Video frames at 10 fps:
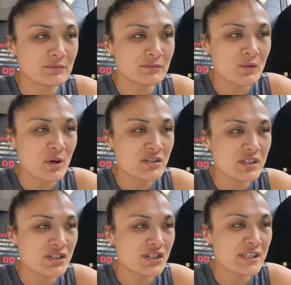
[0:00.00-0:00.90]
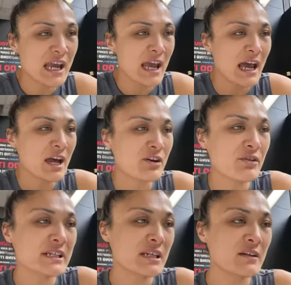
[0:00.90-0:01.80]
What else did she say?
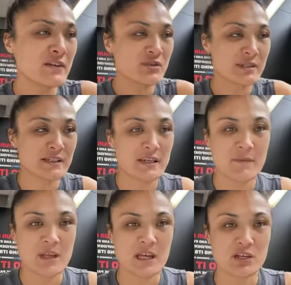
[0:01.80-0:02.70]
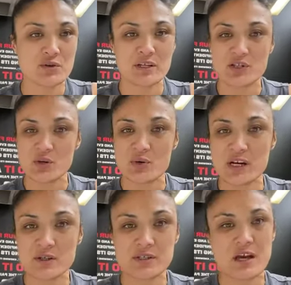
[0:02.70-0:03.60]
Correcting individuals is something they're doing is not
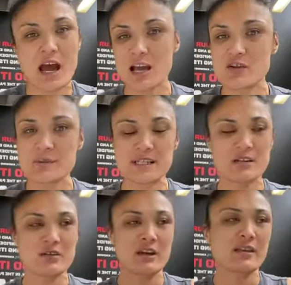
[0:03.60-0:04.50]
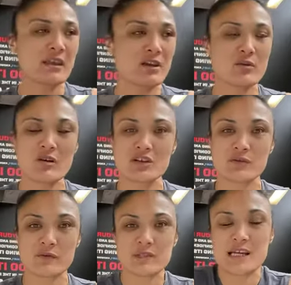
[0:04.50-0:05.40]
correct. So 100% agree. Thank you, Rachel,
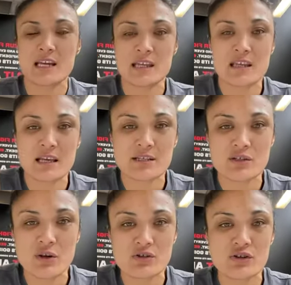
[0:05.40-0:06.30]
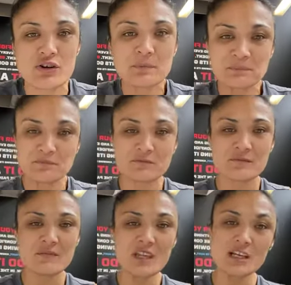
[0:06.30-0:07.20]
for saying that. That's so true.
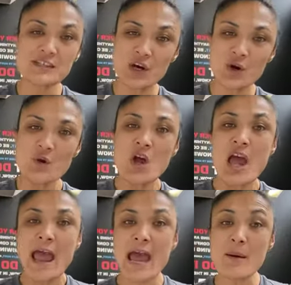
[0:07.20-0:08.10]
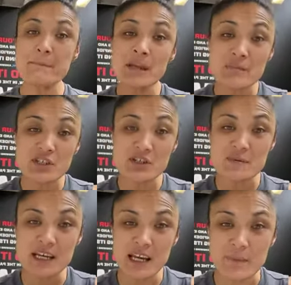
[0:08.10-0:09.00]
So our membership
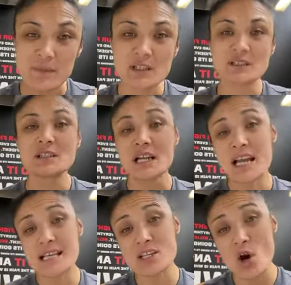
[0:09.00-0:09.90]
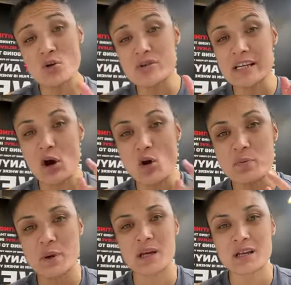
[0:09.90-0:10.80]
team is only
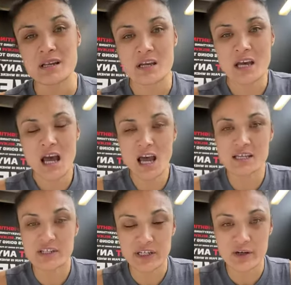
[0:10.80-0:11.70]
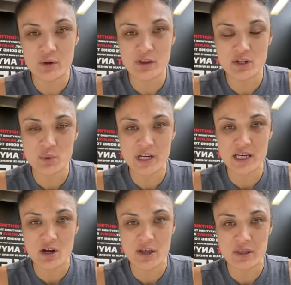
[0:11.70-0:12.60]
open until the
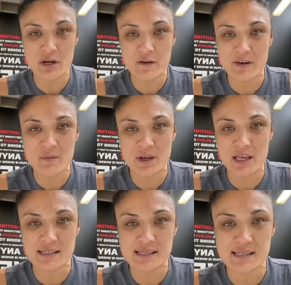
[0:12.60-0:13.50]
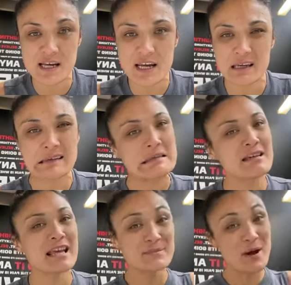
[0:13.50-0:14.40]
29th of November. That's the Sunday.
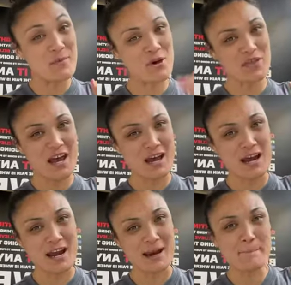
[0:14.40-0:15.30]
That's my birthday.